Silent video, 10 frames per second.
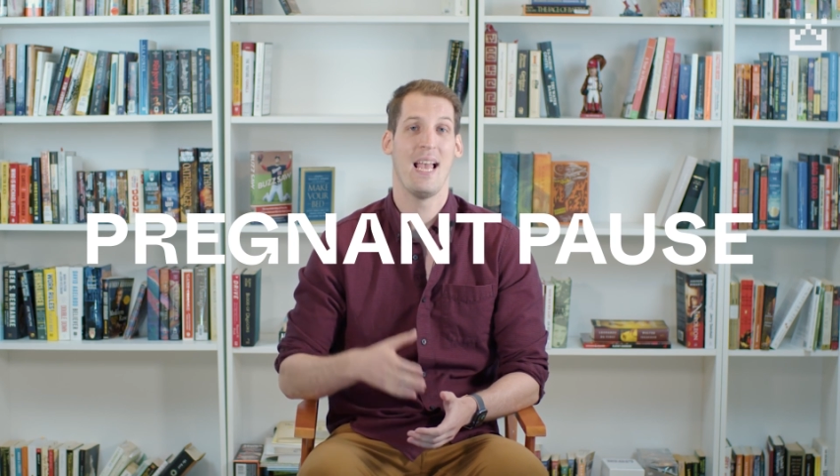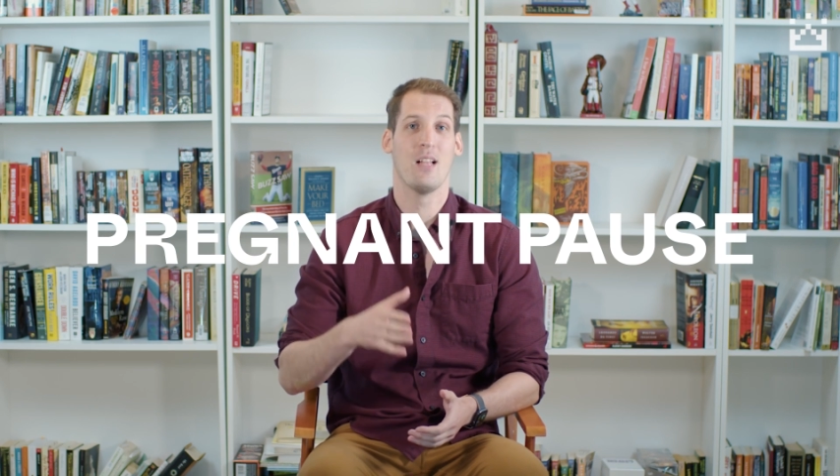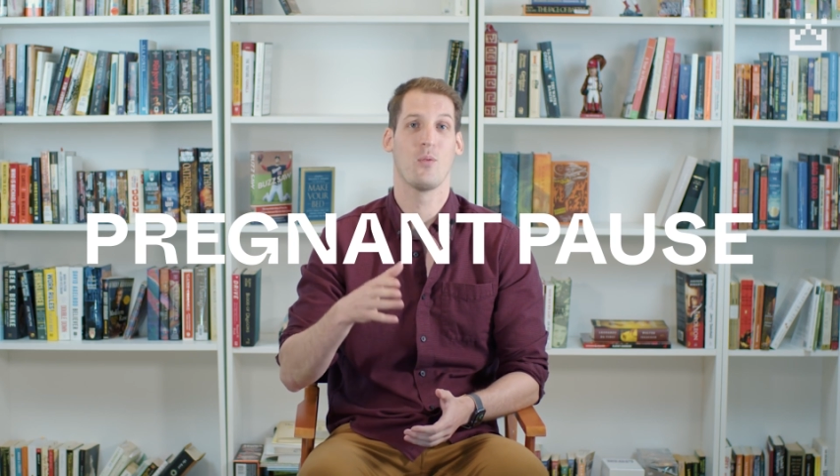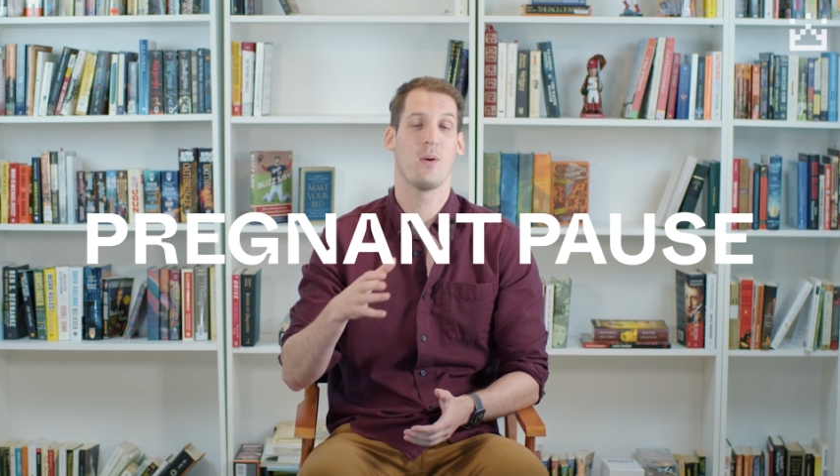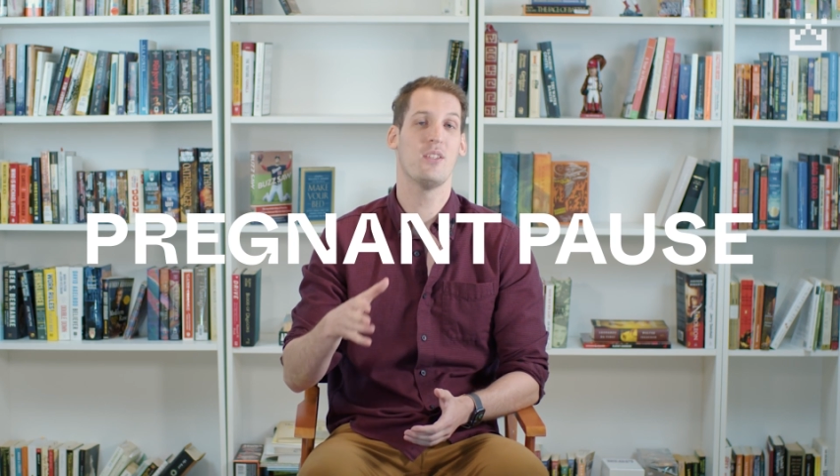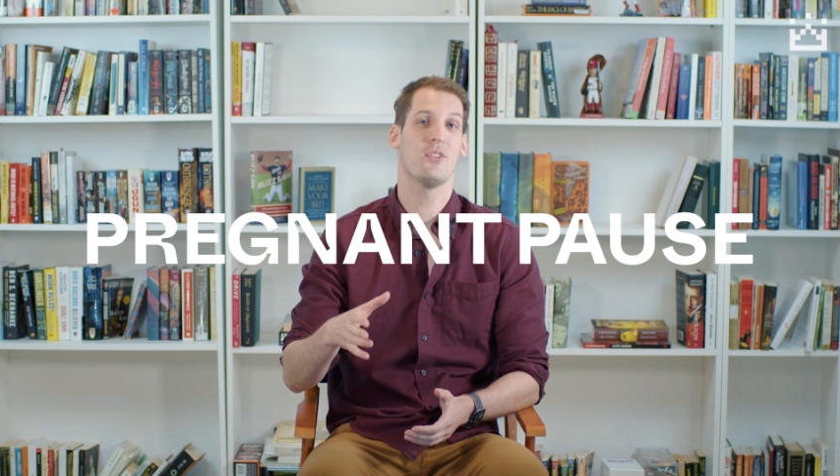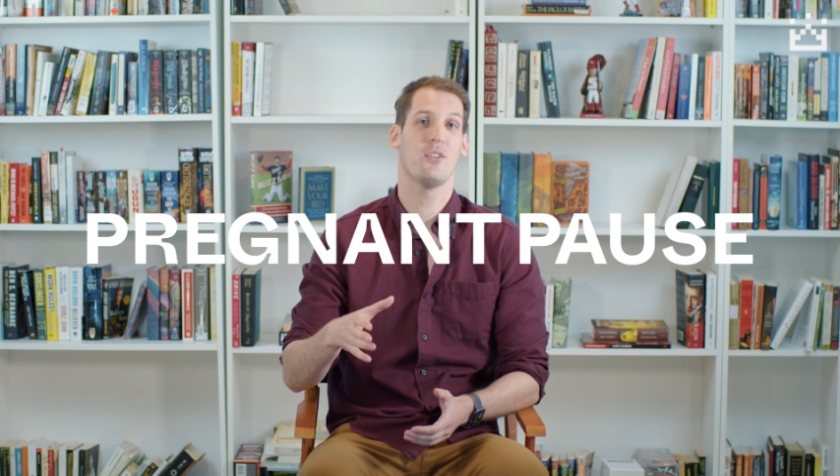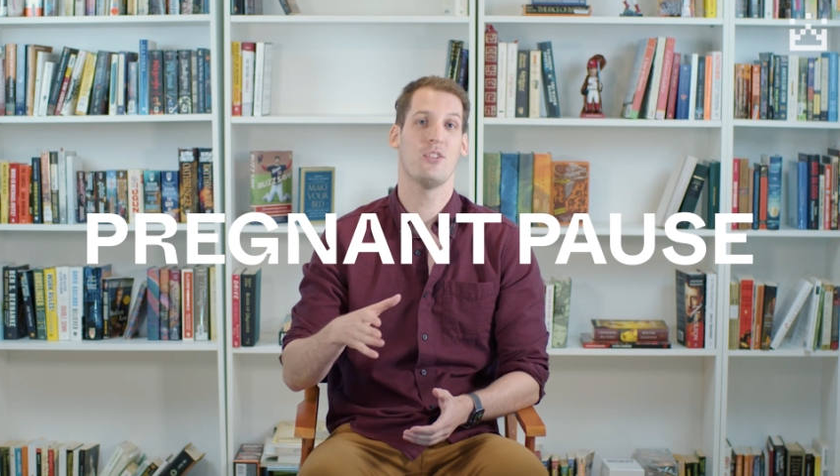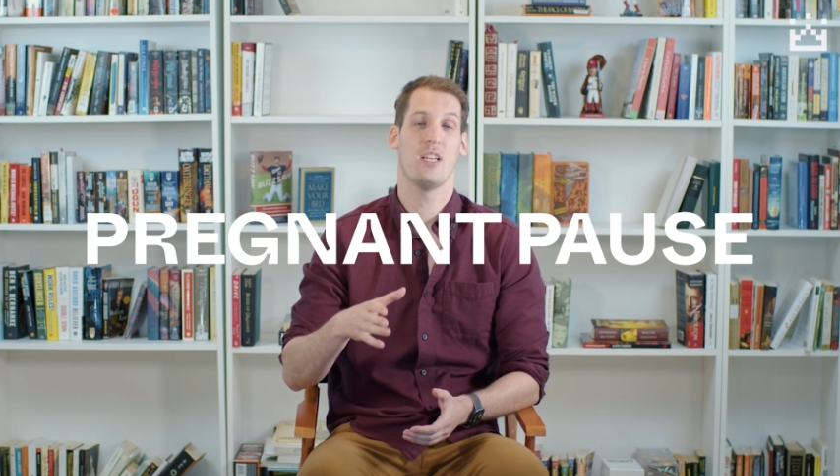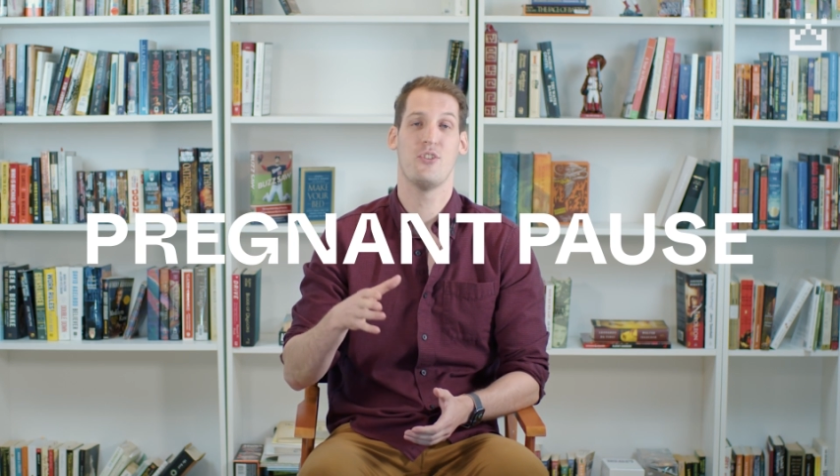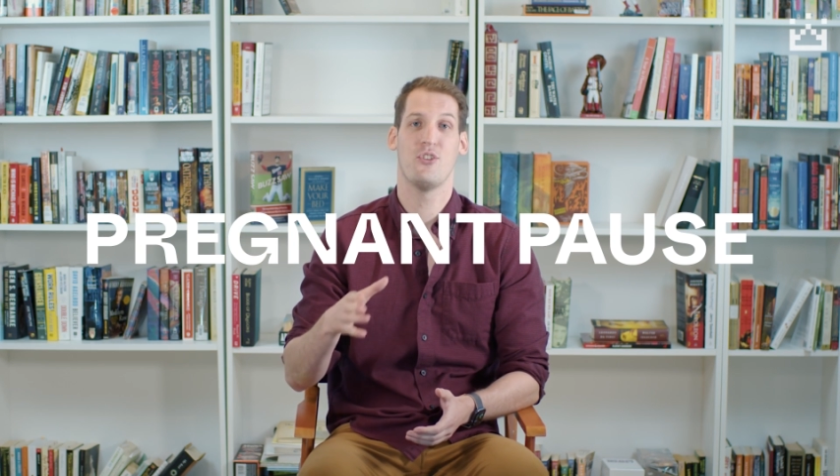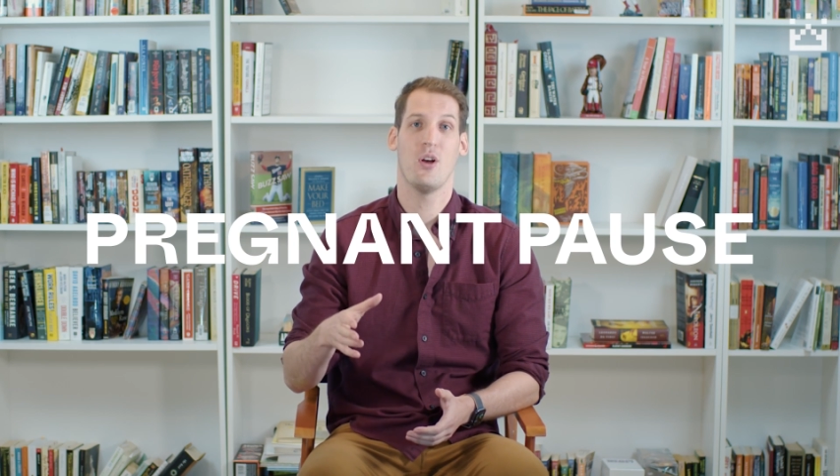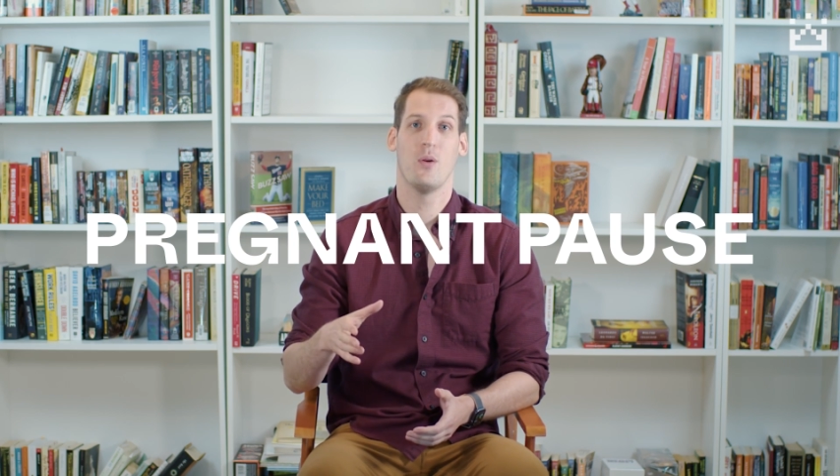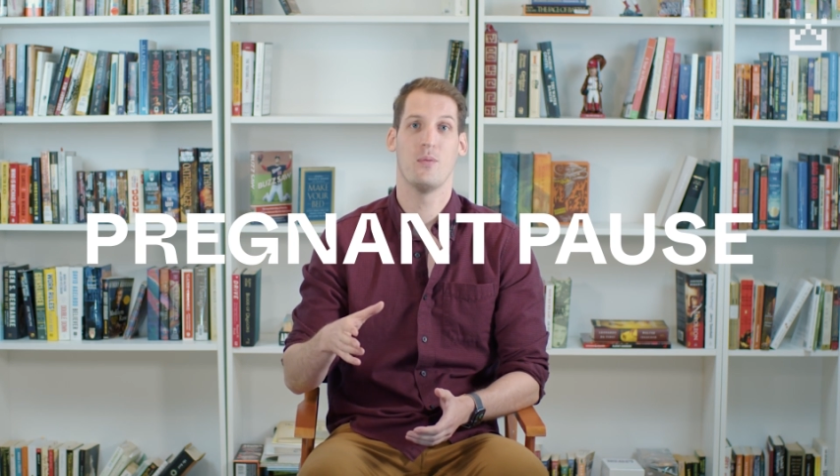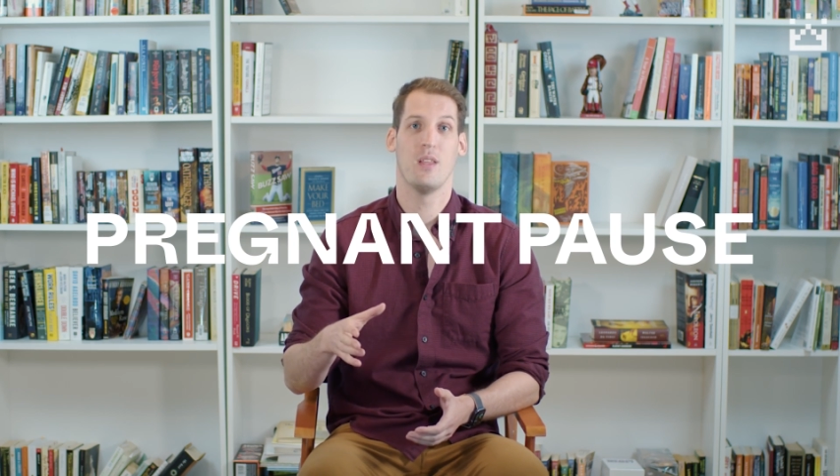and research has
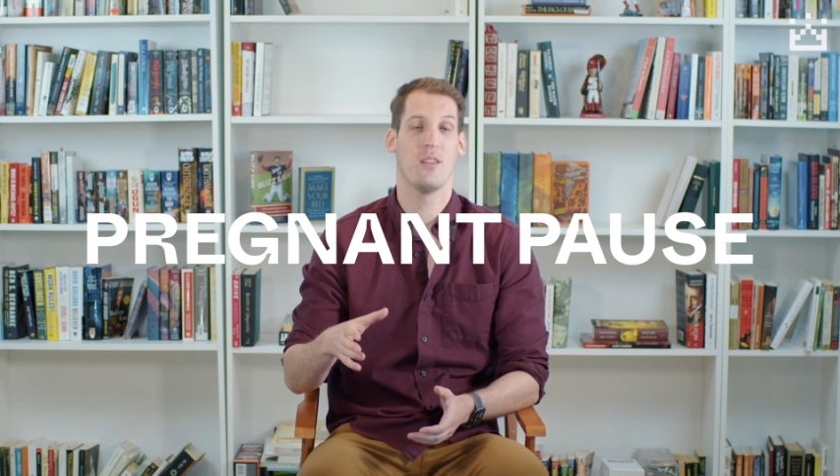shown